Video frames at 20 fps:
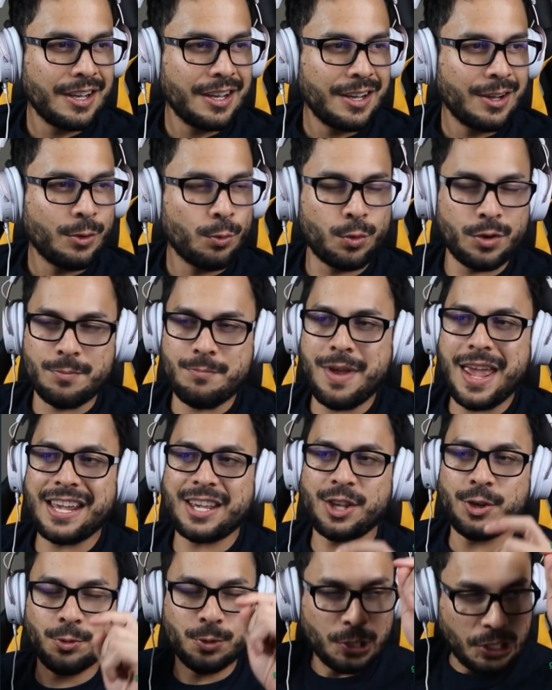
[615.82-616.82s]
would
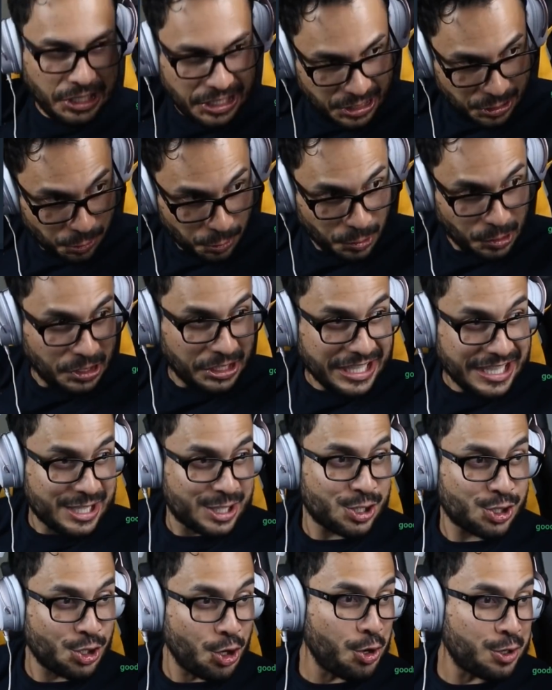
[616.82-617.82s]
make you literally
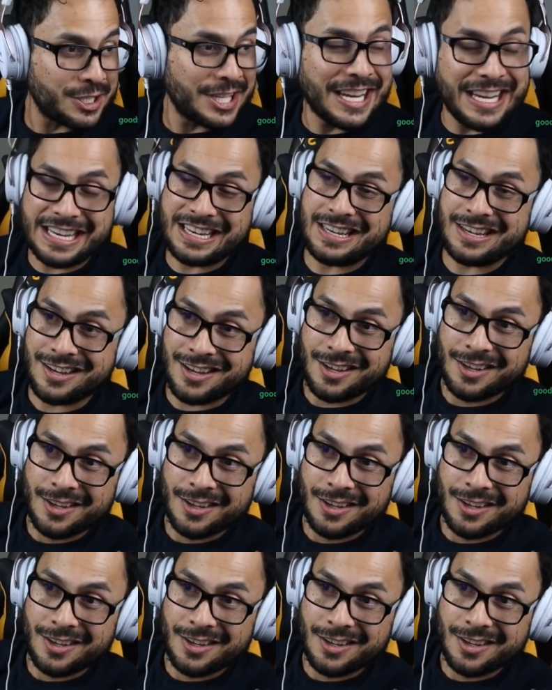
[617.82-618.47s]
certain